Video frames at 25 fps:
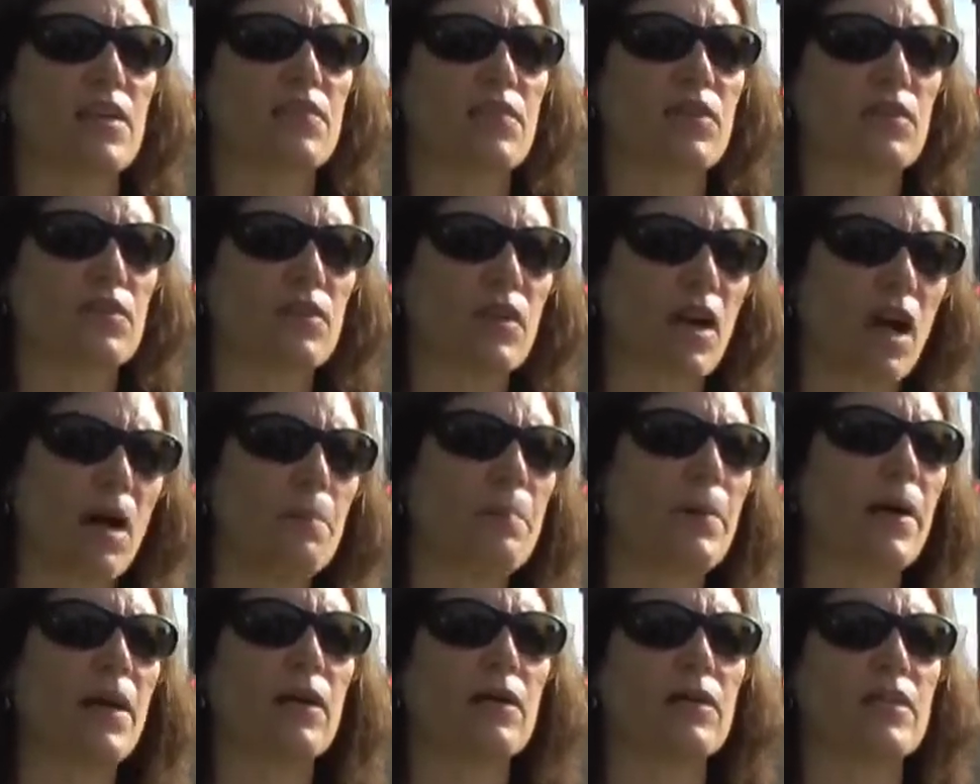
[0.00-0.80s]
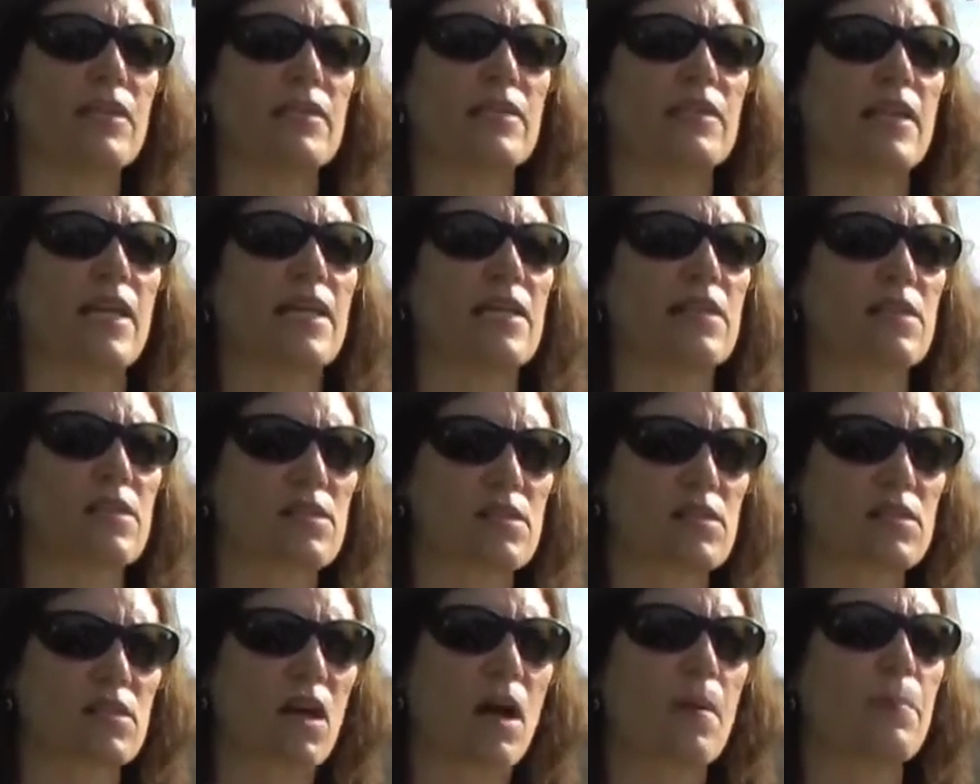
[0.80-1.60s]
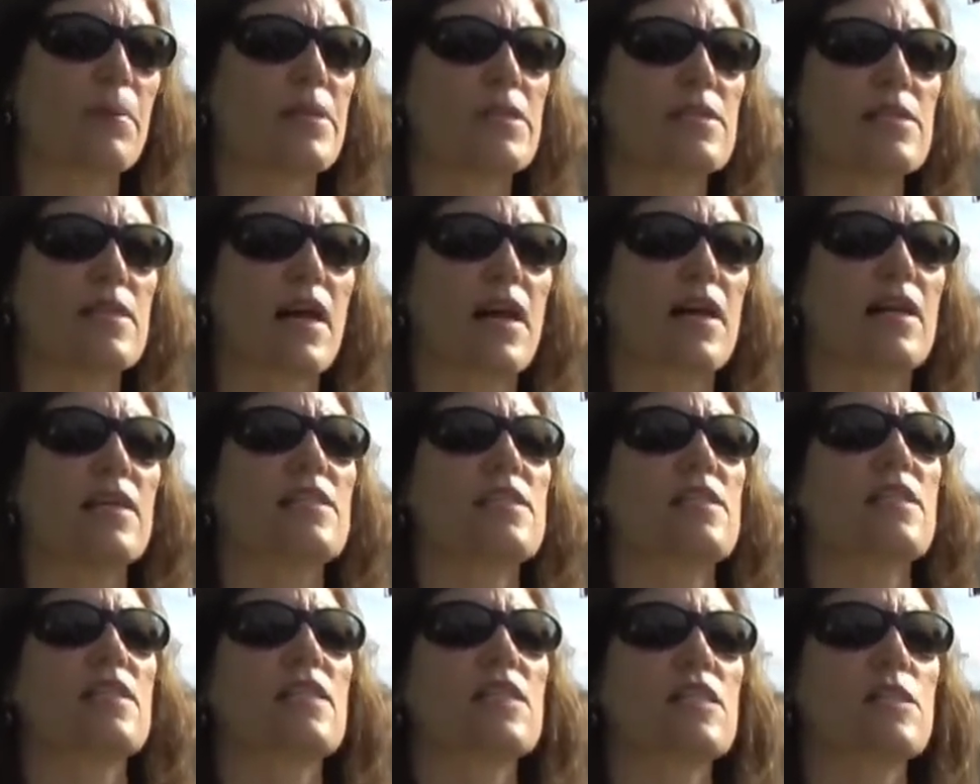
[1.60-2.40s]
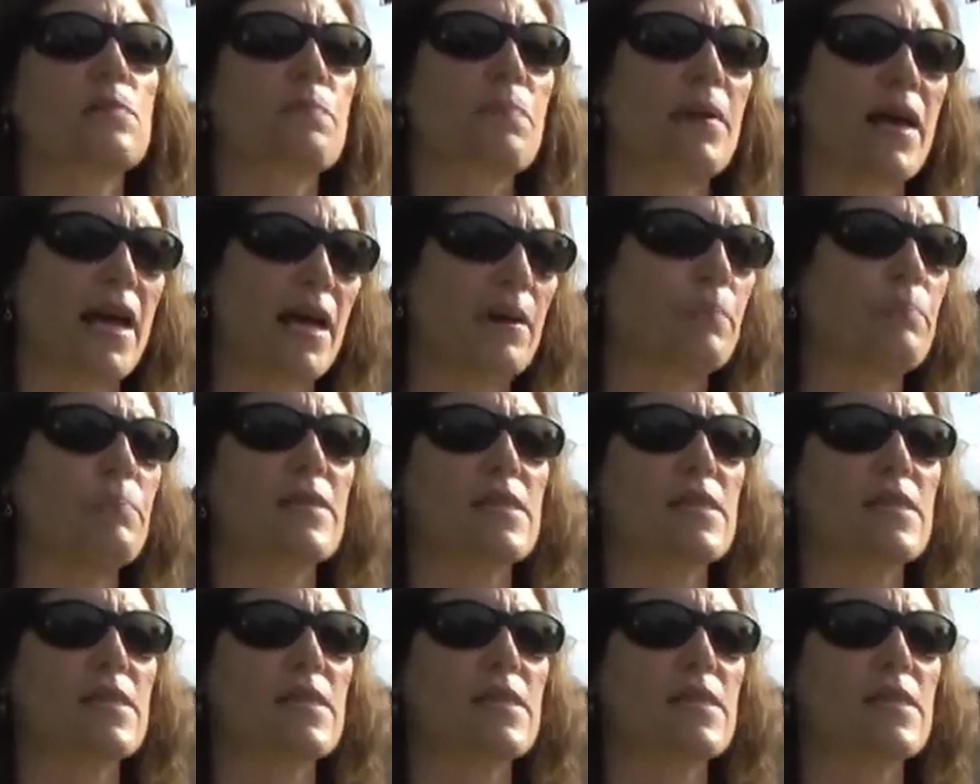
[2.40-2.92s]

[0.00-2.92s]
If they're not biocontained, it's sloppy science and it's bad